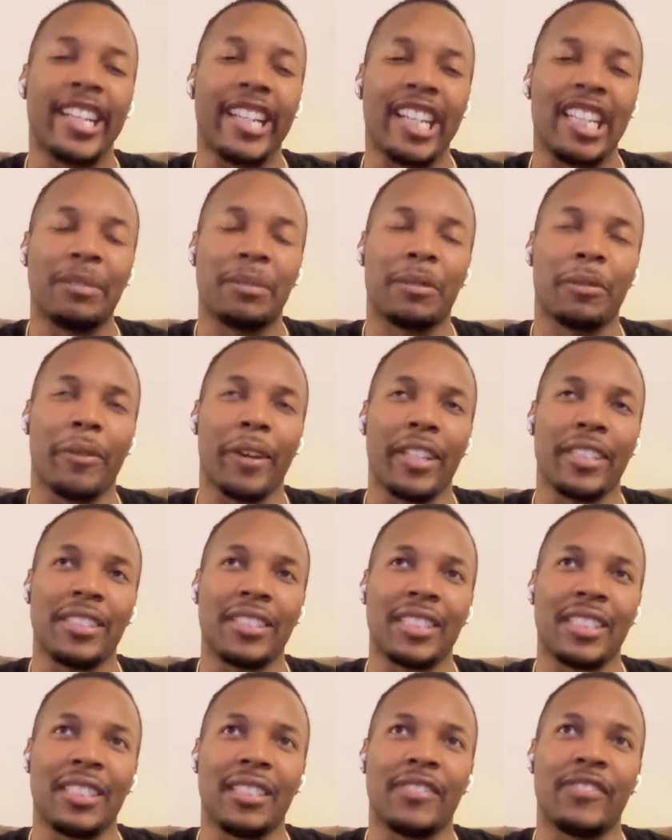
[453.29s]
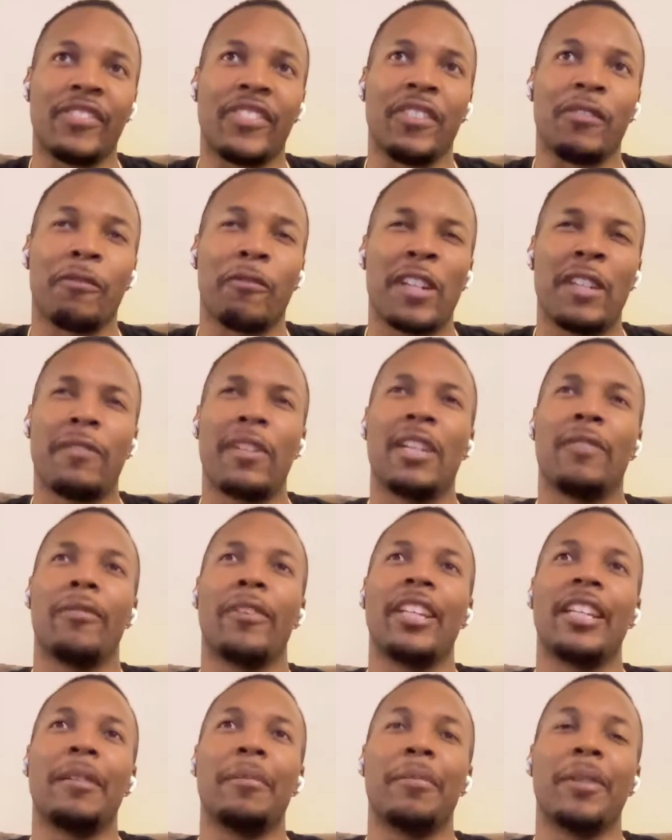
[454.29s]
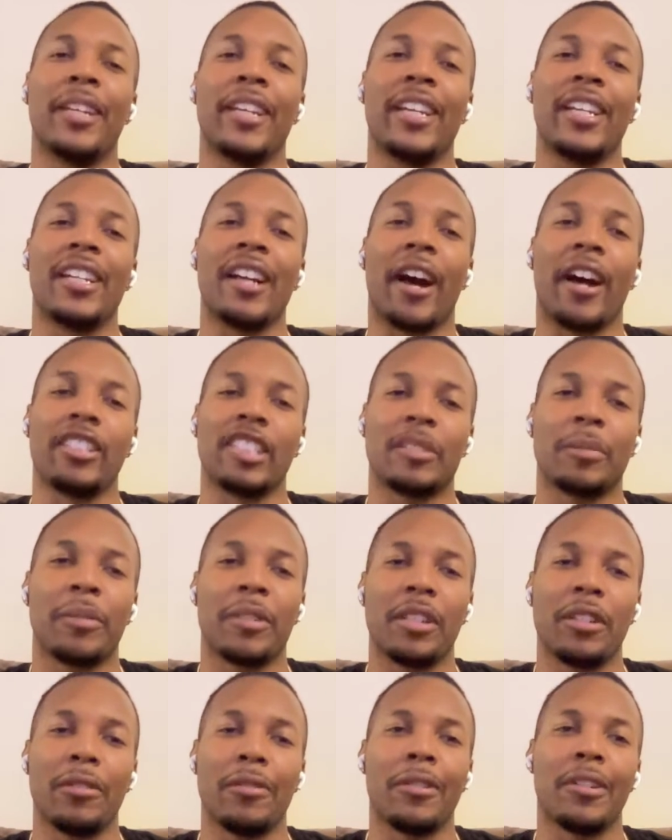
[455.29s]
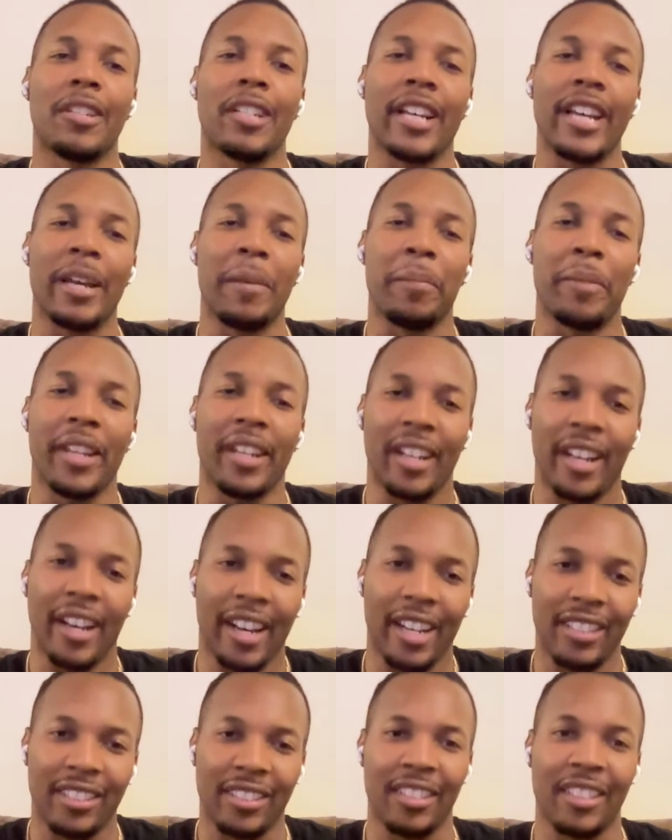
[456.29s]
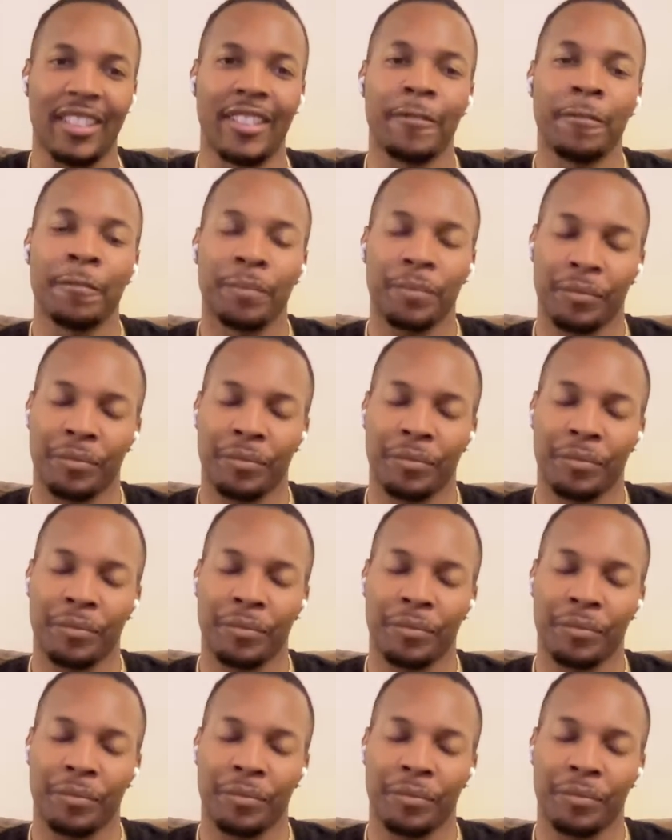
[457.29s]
inspiration for really being an entrepreneur and being a hustler.